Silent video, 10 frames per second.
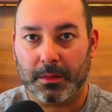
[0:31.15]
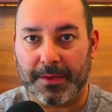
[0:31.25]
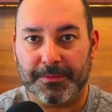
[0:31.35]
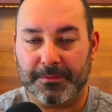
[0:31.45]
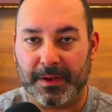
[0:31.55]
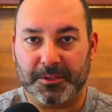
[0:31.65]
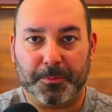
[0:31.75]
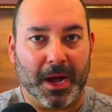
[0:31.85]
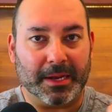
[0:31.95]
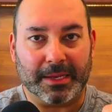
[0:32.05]
Life
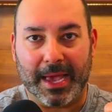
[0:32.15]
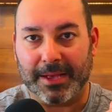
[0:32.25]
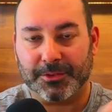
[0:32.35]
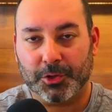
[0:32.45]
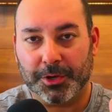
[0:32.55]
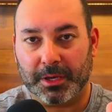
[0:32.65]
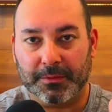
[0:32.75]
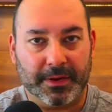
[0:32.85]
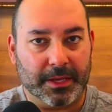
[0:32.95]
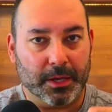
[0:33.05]
advice podcast,
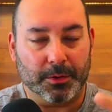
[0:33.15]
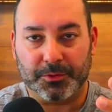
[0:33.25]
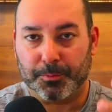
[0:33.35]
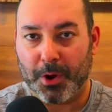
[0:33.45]
cooking videos,